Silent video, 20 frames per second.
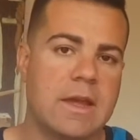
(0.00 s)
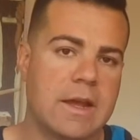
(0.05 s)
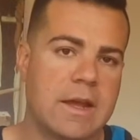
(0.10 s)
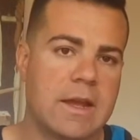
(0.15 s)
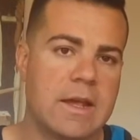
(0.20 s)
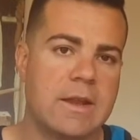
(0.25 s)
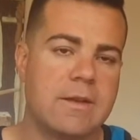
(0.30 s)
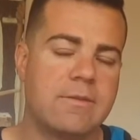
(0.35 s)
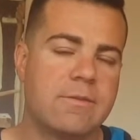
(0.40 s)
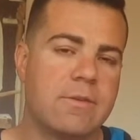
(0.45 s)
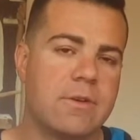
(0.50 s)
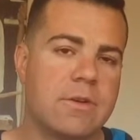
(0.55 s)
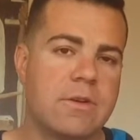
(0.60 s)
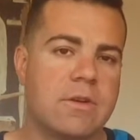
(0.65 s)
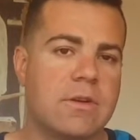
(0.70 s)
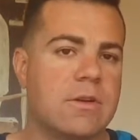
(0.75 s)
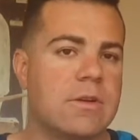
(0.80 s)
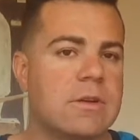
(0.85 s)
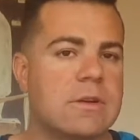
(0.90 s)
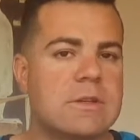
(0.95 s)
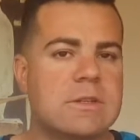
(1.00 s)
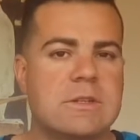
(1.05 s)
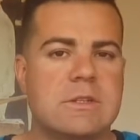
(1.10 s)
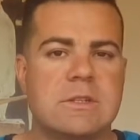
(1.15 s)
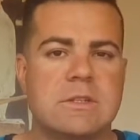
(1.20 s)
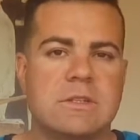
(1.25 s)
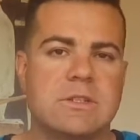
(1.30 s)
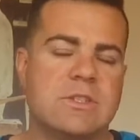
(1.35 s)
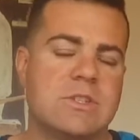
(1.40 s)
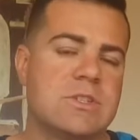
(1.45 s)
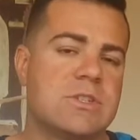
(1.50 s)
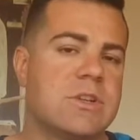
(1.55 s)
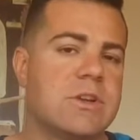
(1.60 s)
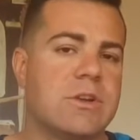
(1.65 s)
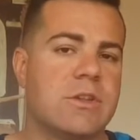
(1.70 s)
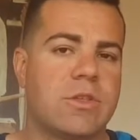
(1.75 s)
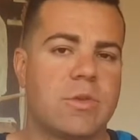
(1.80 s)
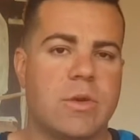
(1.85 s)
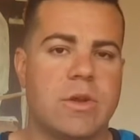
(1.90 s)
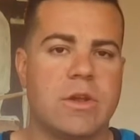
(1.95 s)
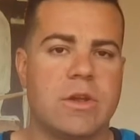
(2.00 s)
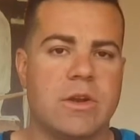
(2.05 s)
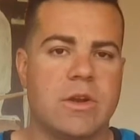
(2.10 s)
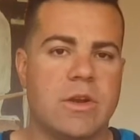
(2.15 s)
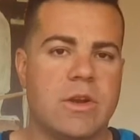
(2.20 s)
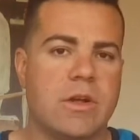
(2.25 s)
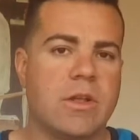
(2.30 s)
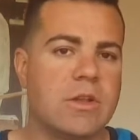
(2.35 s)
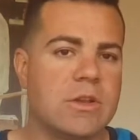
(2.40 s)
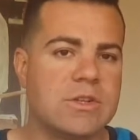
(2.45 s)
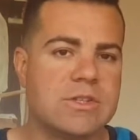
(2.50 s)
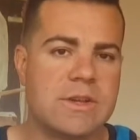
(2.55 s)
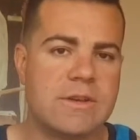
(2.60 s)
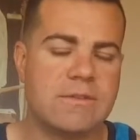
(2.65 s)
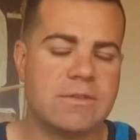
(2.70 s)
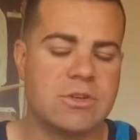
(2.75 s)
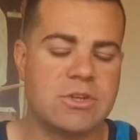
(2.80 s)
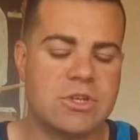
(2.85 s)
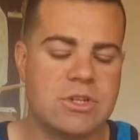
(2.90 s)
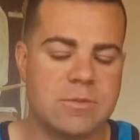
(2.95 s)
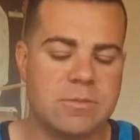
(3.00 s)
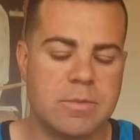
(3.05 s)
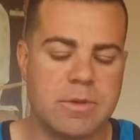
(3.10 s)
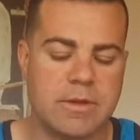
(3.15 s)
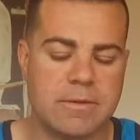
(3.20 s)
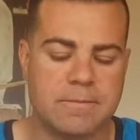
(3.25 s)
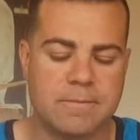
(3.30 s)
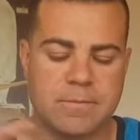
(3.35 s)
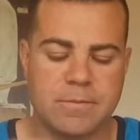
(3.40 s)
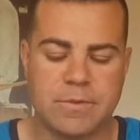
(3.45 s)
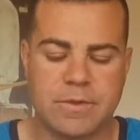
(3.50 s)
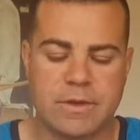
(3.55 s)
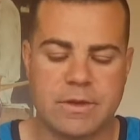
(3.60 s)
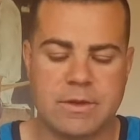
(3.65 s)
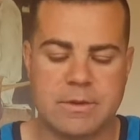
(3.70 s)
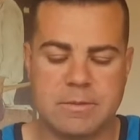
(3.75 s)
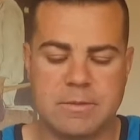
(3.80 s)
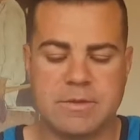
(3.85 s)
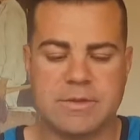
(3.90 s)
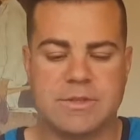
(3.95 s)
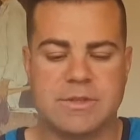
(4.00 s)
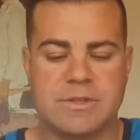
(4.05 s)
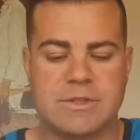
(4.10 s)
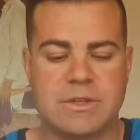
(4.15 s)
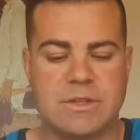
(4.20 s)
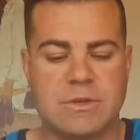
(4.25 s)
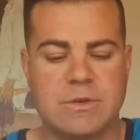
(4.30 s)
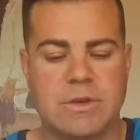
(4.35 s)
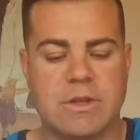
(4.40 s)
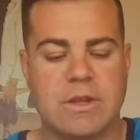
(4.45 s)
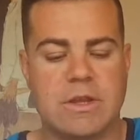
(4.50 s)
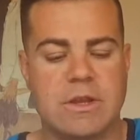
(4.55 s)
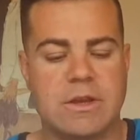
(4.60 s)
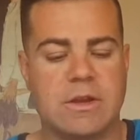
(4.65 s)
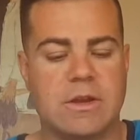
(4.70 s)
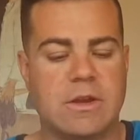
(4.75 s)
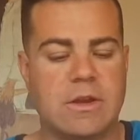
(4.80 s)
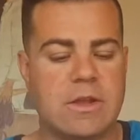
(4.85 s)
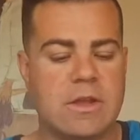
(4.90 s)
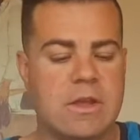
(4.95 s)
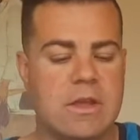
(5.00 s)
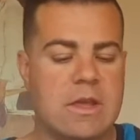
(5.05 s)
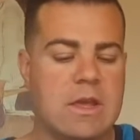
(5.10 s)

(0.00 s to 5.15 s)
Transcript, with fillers: I got it for just under $300 after shipping. Um, this is the unit here.